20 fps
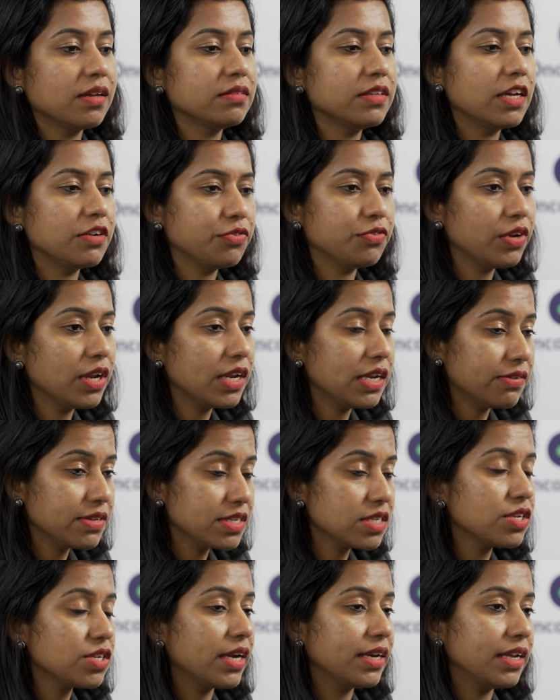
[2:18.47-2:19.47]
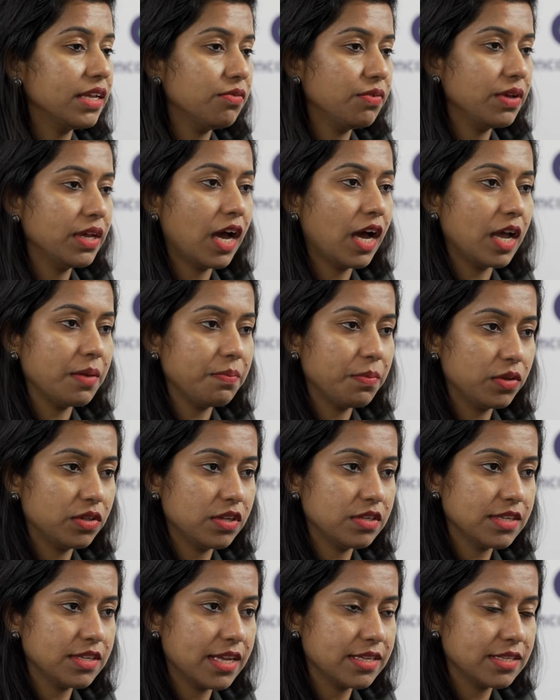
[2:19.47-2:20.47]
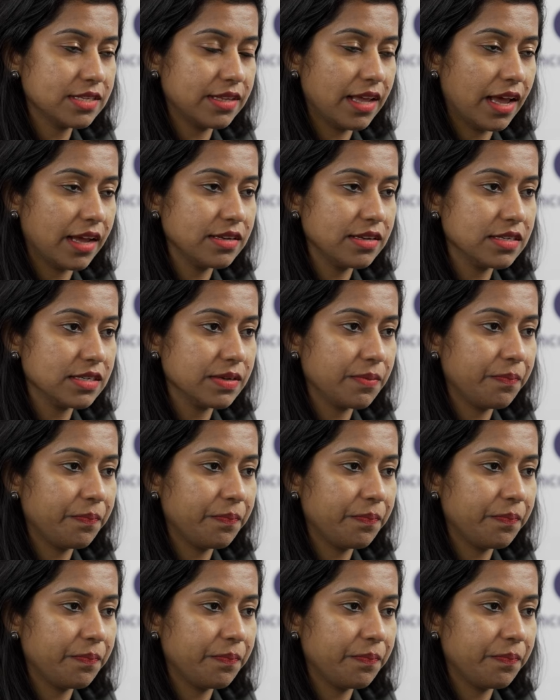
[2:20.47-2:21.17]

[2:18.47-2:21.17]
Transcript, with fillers: Therefore, in our study, we hypothesized that